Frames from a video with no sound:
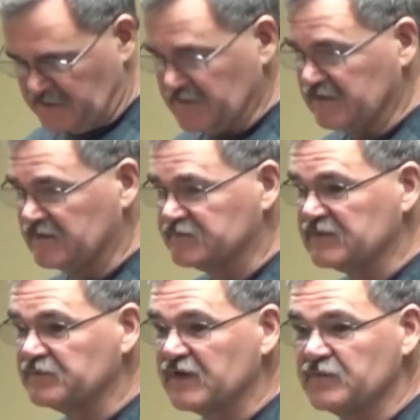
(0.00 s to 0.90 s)
I mean, there've
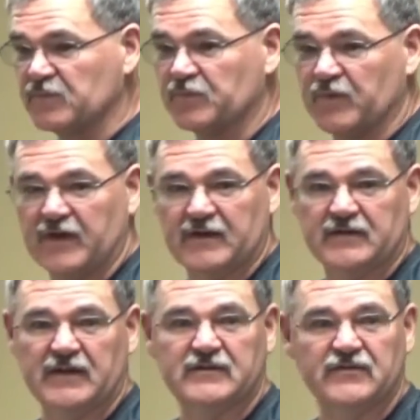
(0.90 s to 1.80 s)
been people praying
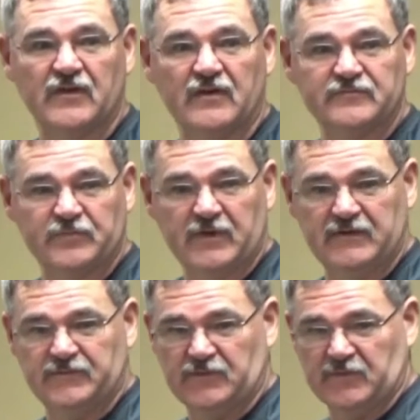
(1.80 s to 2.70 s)
like y'all
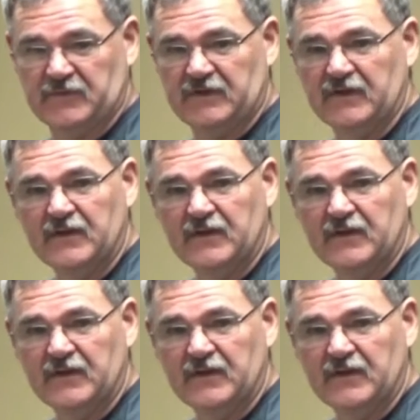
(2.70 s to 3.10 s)
prayed for me,